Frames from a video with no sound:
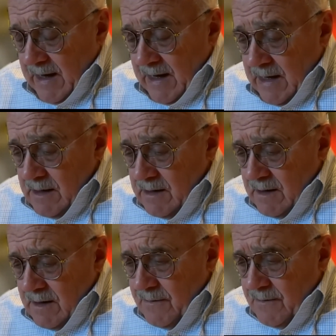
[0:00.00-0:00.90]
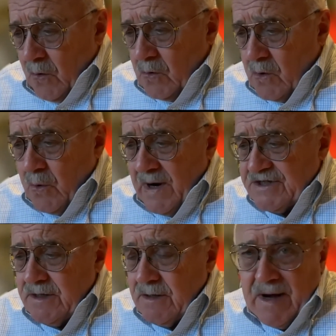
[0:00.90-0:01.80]
the whole
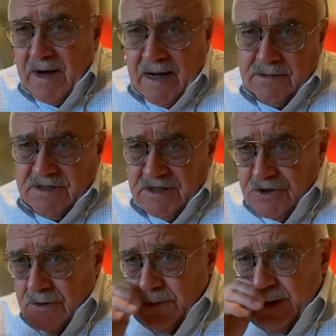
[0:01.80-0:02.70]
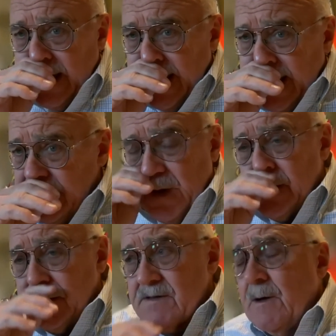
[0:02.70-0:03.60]
question around digital
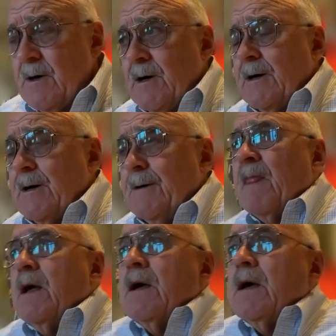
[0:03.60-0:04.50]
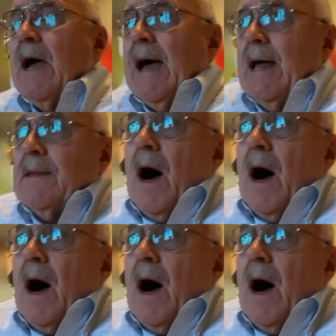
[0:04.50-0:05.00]
engagement and